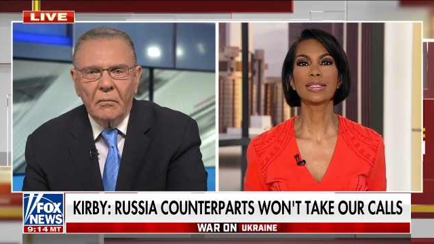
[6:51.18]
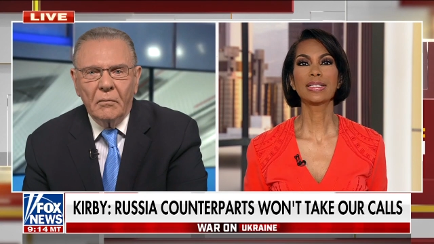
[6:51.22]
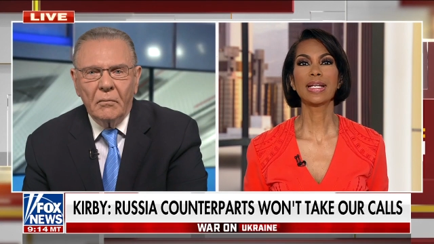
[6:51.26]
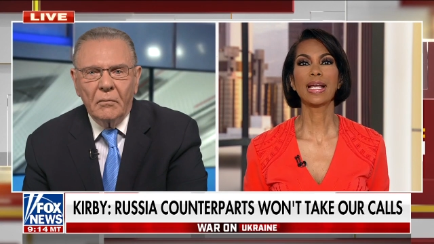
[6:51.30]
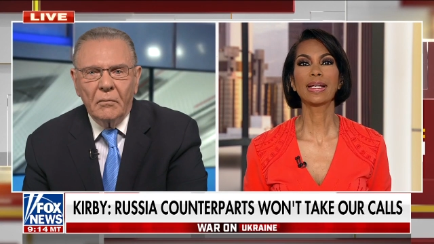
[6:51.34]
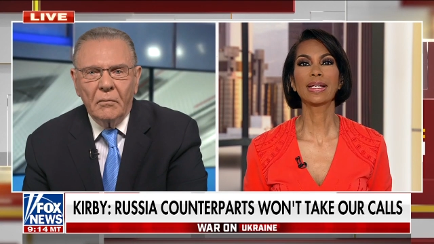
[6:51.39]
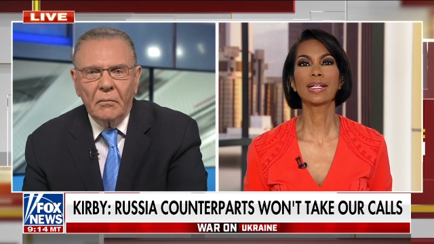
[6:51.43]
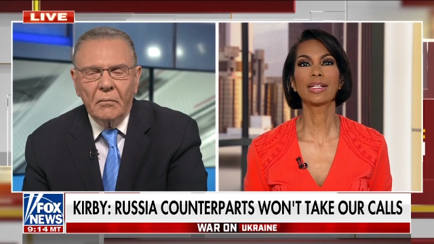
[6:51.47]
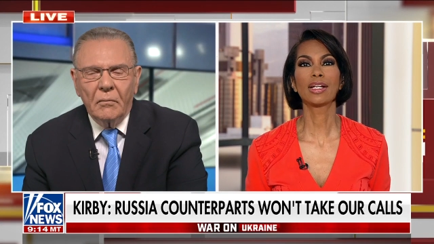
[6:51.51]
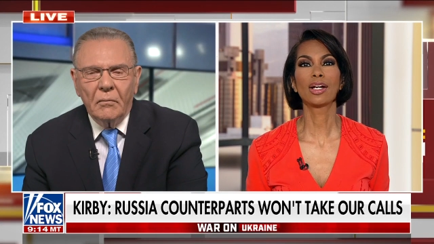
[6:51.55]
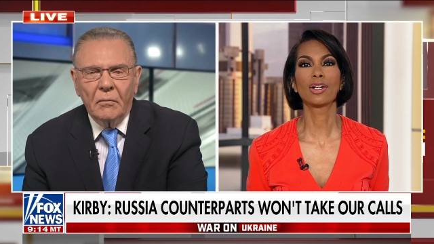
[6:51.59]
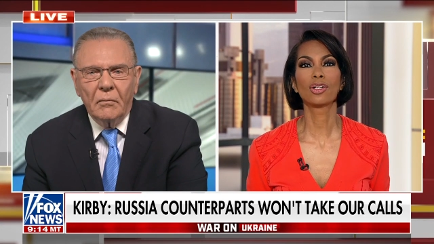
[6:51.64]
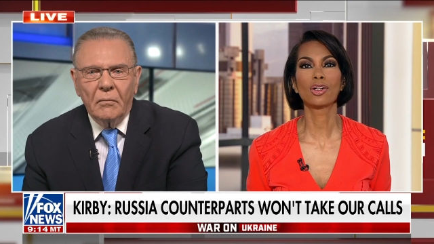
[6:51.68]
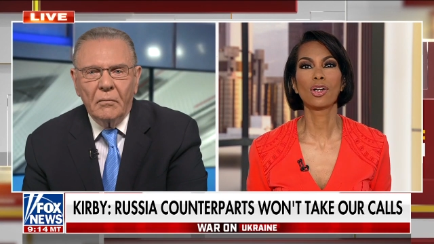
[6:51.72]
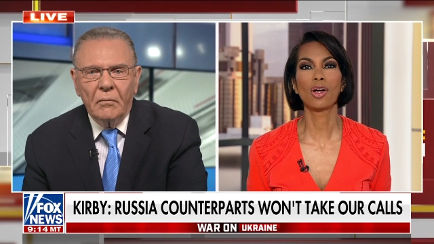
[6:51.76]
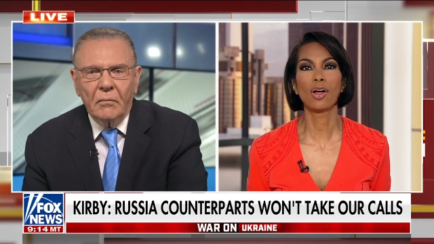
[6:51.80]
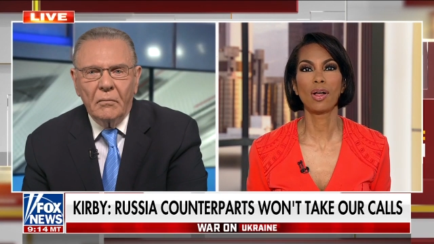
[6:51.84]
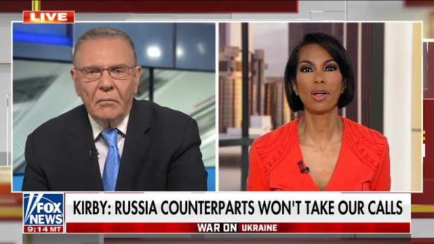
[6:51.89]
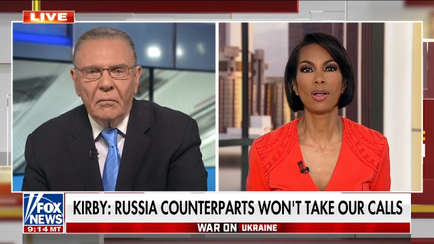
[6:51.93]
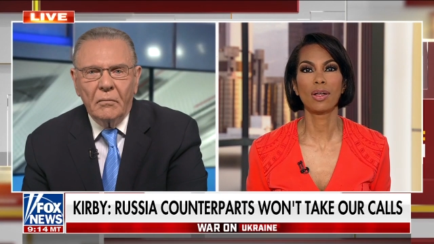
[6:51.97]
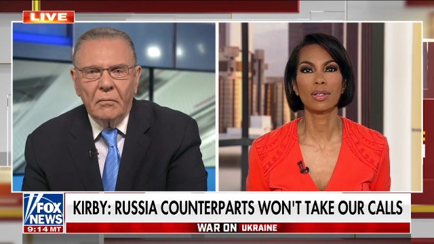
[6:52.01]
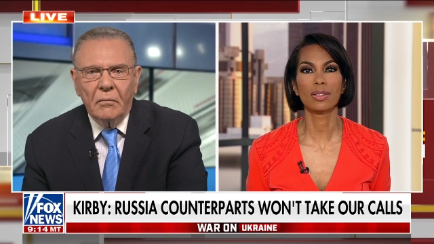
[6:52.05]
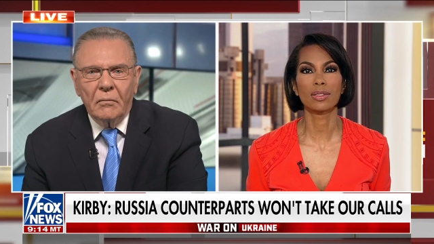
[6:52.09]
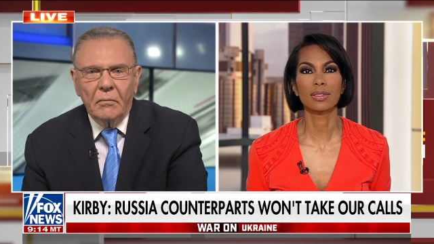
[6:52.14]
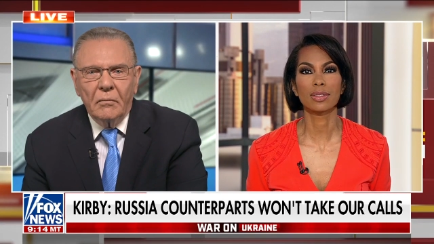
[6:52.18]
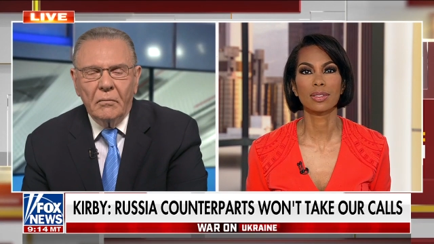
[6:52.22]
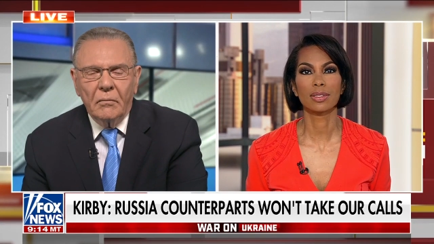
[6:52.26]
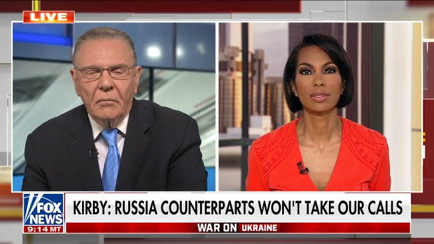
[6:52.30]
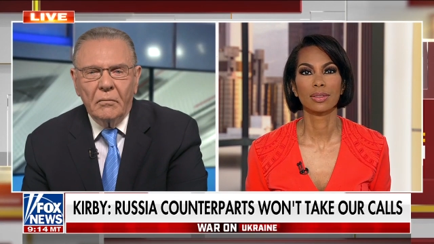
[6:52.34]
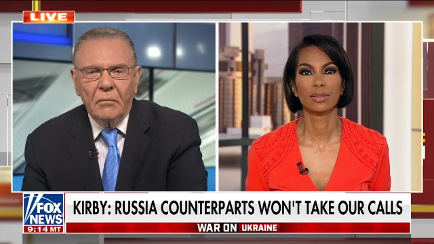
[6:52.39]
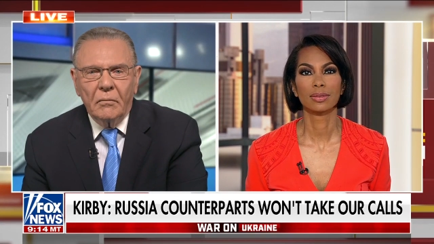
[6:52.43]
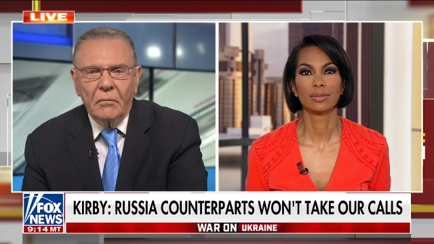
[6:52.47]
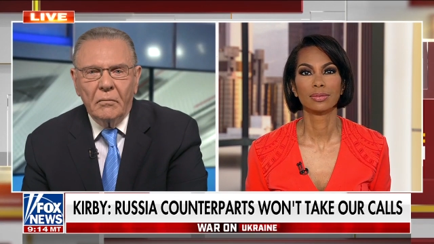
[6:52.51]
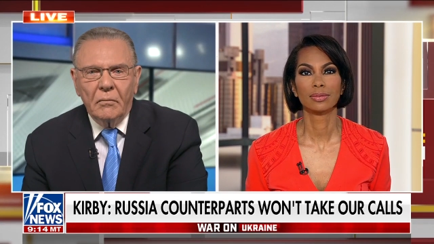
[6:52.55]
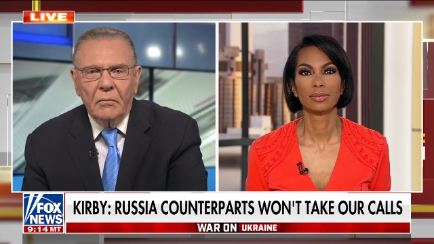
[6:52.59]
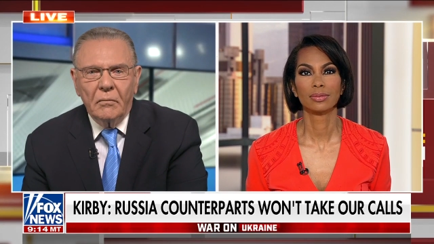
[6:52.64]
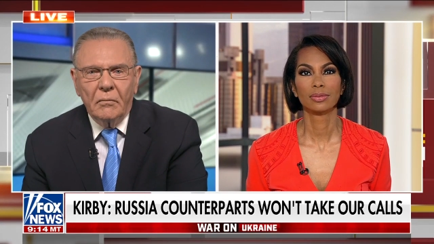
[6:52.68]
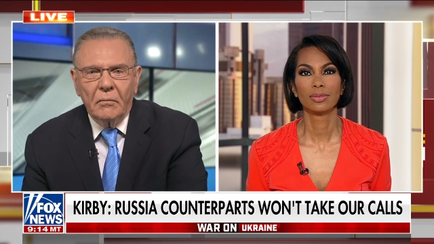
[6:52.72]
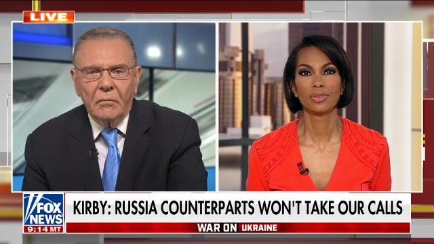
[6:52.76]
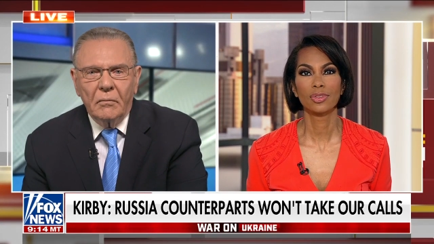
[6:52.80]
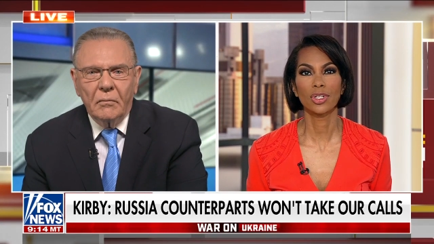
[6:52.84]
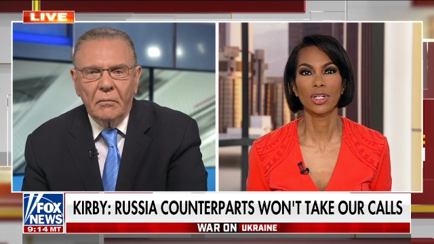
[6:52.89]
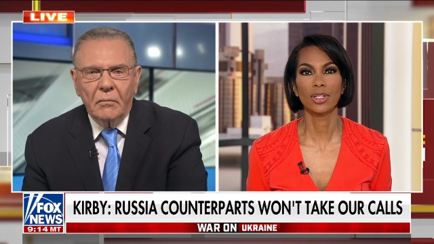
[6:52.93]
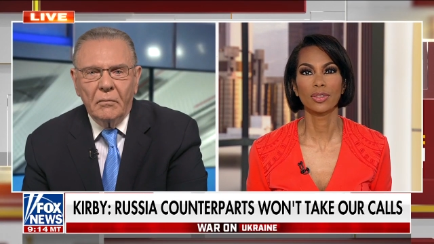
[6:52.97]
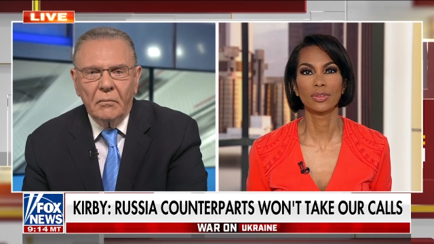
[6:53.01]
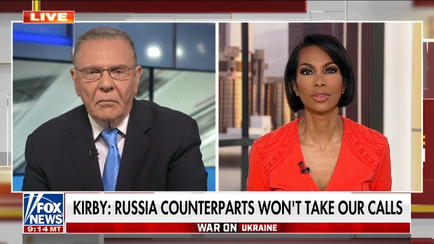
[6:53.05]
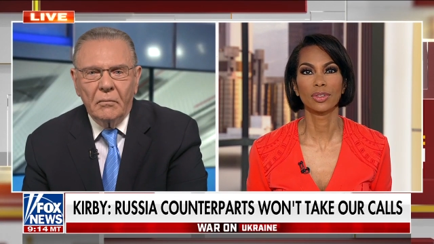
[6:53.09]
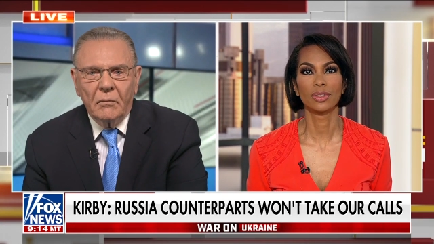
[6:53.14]
Speaker 1: taking our calls,
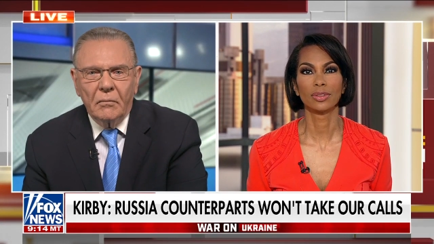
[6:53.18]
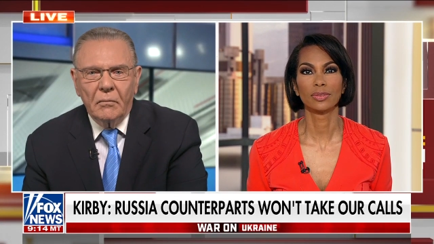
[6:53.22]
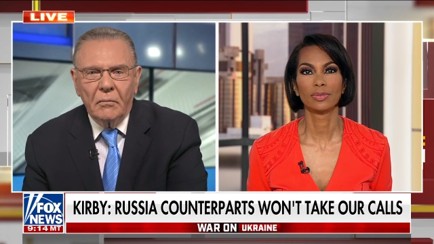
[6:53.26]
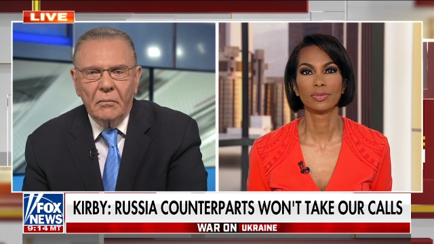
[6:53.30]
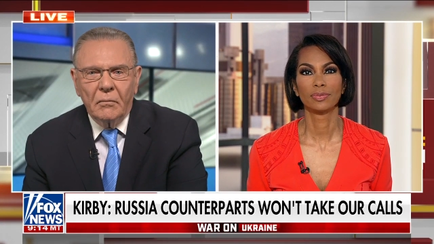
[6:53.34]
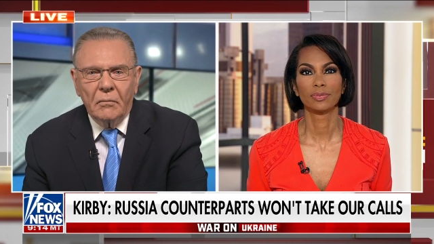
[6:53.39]
General.